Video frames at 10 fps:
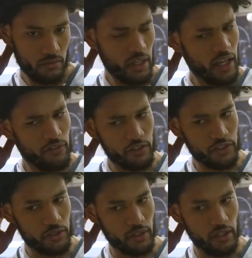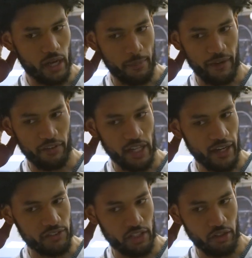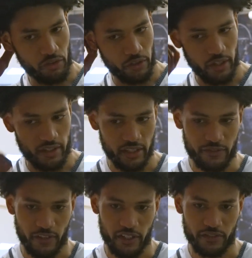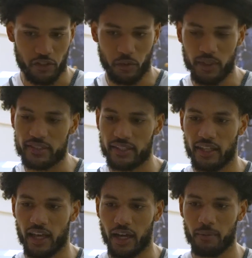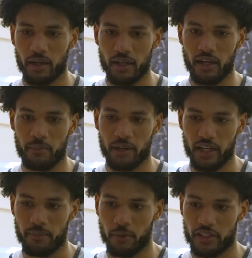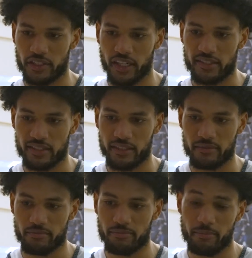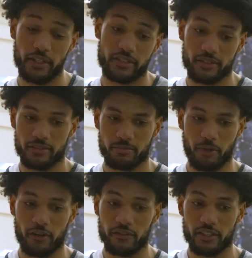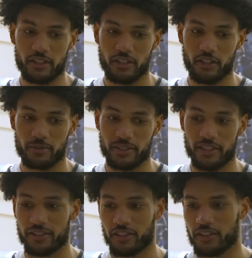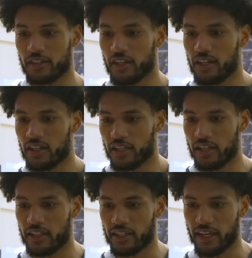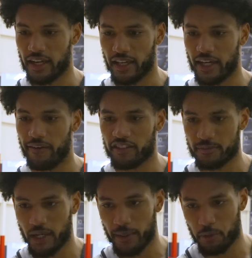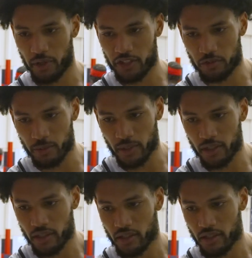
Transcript: Yeah, for sure. I mean, I feel like I've shown throughout these first few weeks that, like, I'm a hit more shots than miss, hopefully, you know what I'm saying? So, yeah, I think they got that confidence behind me when I shoot the ball.